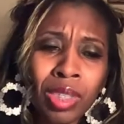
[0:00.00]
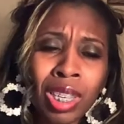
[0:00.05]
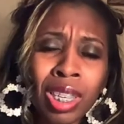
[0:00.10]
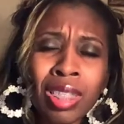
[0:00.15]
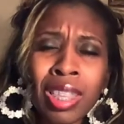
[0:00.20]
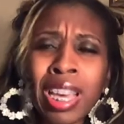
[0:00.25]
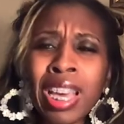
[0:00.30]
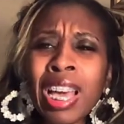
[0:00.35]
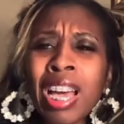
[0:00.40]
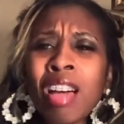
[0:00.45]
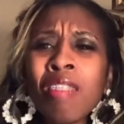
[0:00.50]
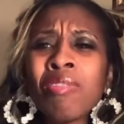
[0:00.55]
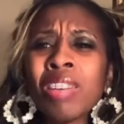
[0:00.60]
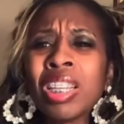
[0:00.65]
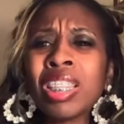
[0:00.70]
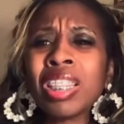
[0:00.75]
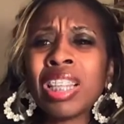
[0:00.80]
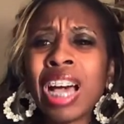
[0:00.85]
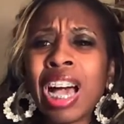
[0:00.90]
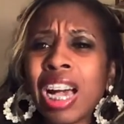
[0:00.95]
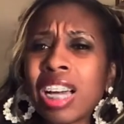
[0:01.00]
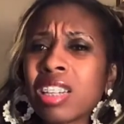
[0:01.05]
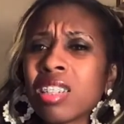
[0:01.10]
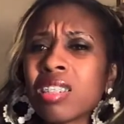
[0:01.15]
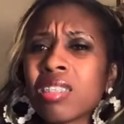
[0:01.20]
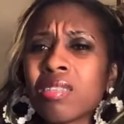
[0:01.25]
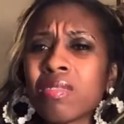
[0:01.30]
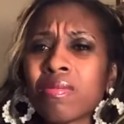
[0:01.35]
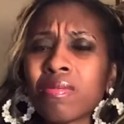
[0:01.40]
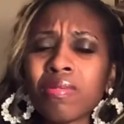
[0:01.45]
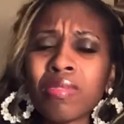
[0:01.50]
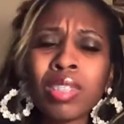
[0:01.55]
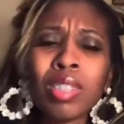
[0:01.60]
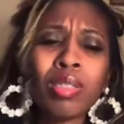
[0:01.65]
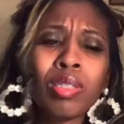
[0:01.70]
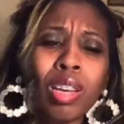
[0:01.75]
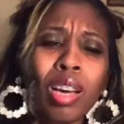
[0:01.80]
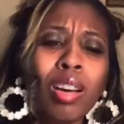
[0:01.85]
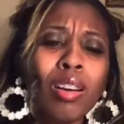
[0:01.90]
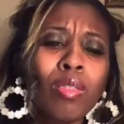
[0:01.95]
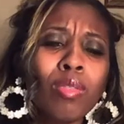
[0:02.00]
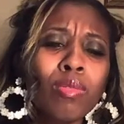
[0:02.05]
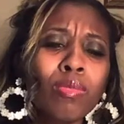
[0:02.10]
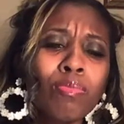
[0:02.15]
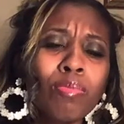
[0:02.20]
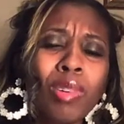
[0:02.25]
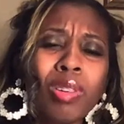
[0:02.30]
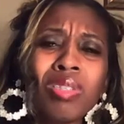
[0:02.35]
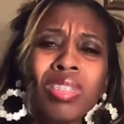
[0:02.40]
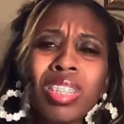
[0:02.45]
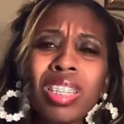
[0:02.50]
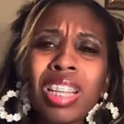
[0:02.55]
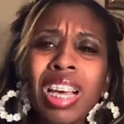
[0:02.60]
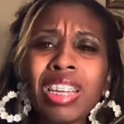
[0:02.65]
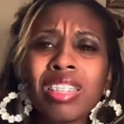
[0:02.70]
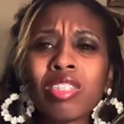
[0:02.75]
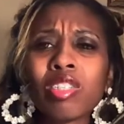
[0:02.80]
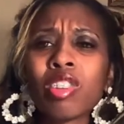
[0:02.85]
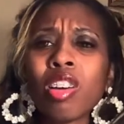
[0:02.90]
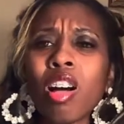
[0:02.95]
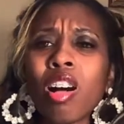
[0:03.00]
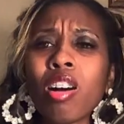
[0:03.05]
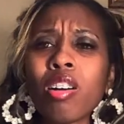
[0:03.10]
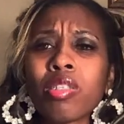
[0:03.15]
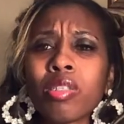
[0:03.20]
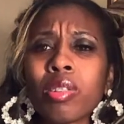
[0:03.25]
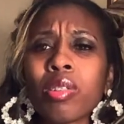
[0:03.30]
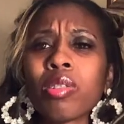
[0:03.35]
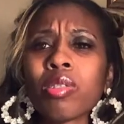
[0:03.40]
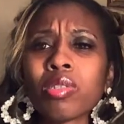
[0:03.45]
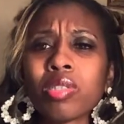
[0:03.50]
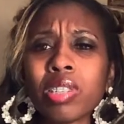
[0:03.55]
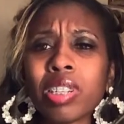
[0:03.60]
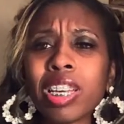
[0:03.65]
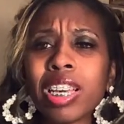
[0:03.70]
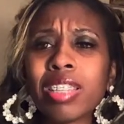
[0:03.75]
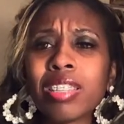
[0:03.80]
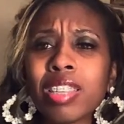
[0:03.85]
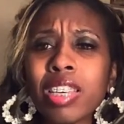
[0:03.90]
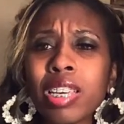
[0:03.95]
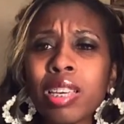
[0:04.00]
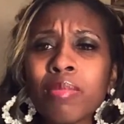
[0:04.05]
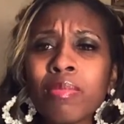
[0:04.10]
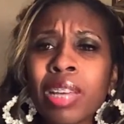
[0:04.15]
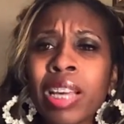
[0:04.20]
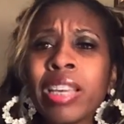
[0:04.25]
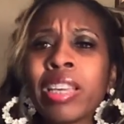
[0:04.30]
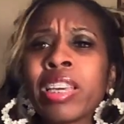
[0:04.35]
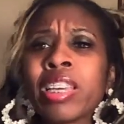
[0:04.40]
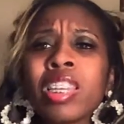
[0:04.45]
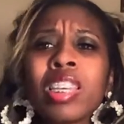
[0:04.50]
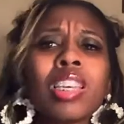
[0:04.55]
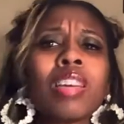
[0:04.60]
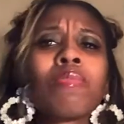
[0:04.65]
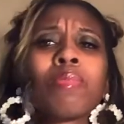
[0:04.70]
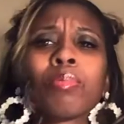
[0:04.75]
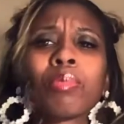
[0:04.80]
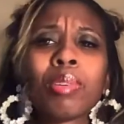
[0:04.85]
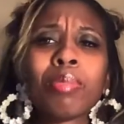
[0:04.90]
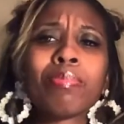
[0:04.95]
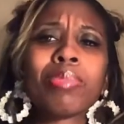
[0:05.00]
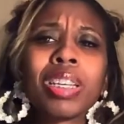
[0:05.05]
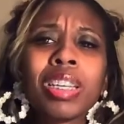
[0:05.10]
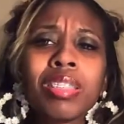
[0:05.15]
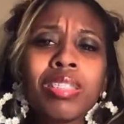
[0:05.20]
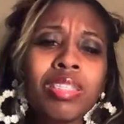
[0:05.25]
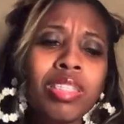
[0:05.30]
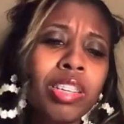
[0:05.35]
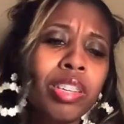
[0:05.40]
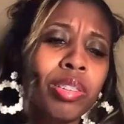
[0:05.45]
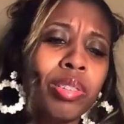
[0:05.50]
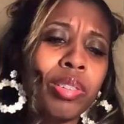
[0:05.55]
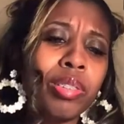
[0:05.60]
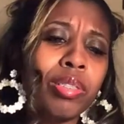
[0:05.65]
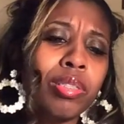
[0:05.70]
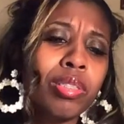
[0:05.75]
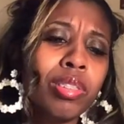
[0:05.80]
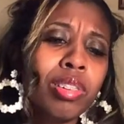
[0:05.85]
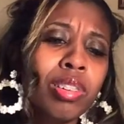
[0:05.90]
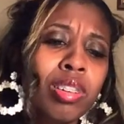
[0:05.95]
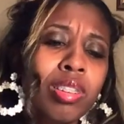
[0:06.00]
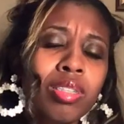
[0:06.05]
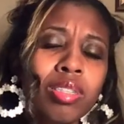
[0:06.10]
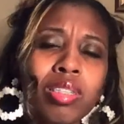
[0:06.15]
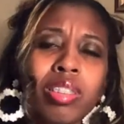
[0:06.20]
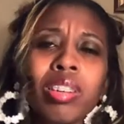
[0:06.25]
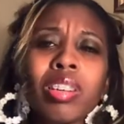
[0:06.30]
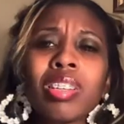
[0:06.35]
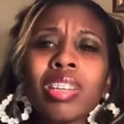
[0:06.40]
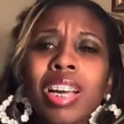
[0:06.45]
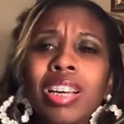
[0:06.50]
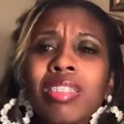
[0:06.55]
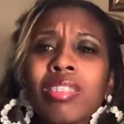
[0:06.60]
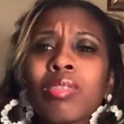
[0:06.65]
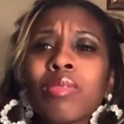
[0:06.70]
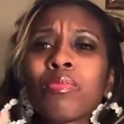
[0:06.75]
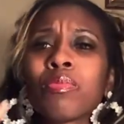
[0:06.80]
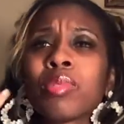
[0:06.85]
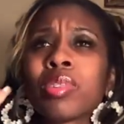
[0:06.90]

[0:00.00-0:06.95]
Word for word: they have a lot of, you know, mostly a lot of tall girls on that team. Like any of them can play center. So they're like some